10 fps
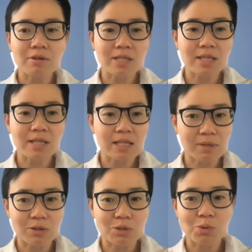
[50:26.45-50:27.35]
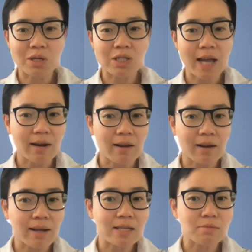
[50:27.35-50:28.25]
sentiment toward
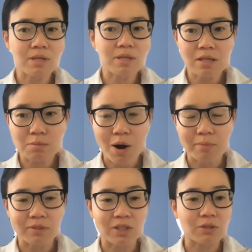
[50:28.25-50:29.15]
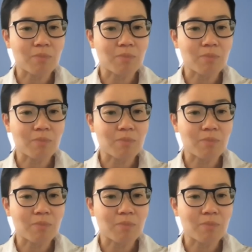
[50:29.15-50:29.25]
China as business partner